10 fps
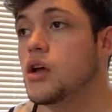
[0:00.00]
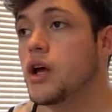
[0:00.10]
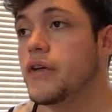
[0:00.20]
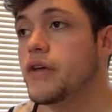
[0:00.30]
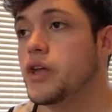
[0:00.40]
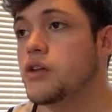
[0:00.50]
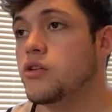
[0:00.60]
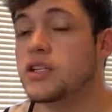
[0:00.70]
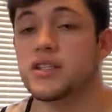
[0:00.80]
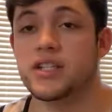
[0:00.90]
and then you
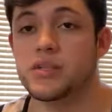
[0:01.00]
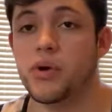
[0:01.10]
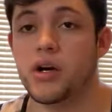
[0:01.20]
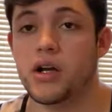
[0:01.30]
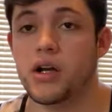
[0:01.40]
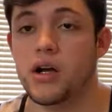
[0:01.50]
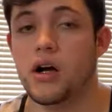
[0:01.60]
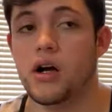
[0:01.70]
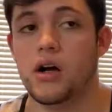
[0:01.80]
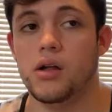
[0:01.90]
get a 6-puck
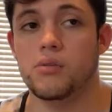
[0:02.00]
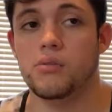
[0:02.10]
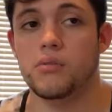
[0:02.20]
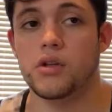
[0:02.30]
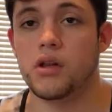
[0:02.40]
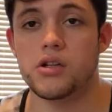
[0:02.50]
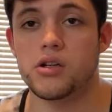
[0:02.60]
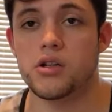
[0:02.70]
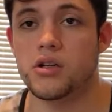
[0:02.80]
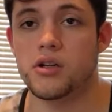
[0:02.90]

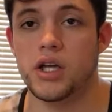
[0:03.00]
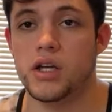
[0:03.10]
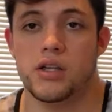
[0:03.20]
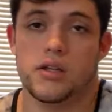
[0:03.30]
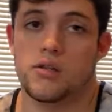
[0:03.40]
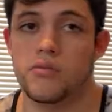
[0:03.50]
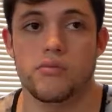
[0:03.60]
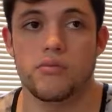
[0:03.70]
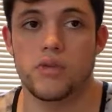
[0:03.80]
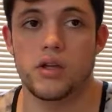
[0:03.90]
clutch and
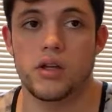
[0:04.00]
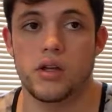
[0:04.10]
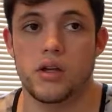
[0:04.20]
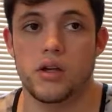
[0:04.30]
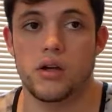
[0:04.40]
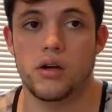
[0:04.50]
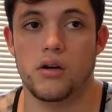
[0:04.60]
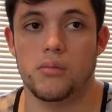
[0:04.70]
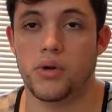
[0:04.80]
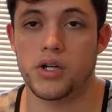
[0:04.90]
the
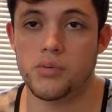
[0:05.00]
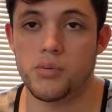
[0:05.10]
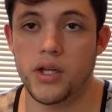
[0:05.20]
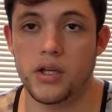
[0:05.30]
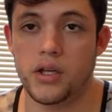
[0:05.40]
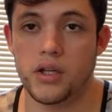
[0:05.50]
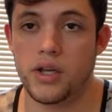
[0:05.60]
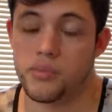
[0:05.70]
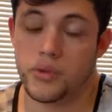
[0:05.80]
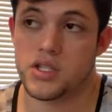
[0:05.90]
pressure plate, and
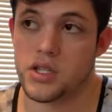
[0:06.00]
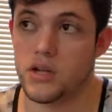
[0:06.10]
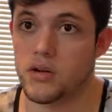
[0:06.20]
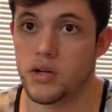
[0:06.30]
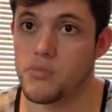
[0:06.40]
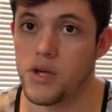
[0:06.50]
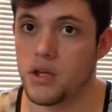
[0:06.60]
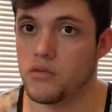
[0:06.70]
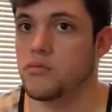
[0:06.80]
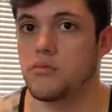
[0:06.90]
I put it together
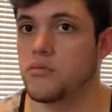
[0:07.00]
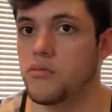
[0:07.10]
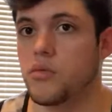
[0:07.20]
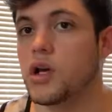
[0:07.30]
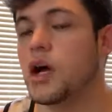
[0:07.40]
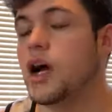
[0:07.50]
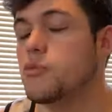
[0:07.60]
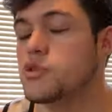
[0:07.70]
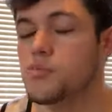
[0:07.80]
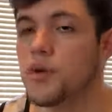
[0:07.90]
and I
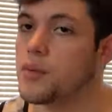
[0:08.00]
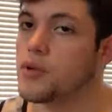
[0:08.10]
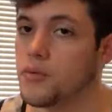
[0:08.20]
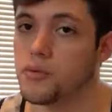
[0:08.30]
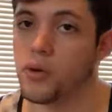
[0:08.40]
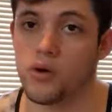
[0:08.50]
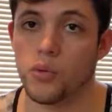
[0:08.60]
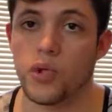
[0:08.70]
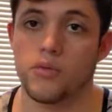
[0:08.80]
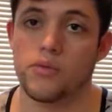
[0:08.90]
was probably around 400
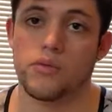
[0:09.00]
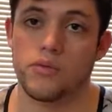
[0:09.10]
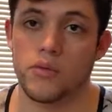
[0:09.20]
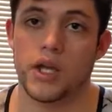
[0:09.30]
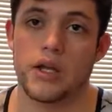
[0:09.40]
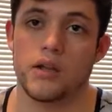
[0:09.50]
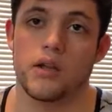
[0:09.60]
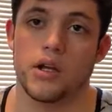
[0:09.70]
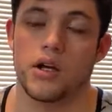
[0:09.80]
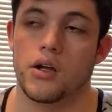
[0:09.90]
wheel,
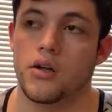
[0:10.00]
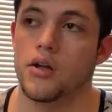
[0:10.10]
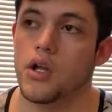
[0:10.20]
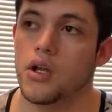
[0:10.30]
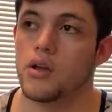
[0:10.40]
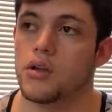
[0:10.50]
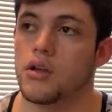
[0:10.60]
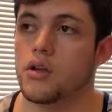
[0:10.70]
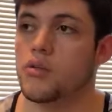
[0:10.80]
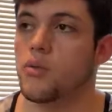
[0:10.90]
and
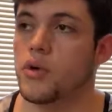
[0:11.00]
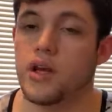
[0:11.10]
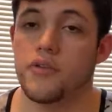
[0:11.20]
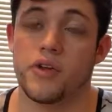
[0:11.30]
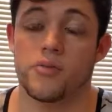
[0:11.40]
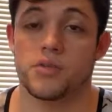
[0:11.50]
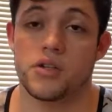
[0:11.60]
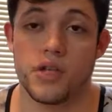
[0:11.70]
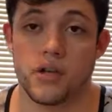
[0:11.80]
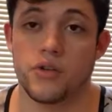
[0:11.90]
the way I've come
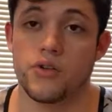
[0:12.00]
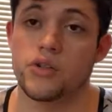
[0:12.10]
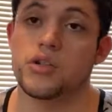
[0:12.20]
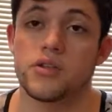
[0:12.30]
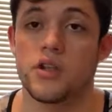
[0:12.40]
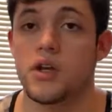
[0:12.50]
to that conclusion is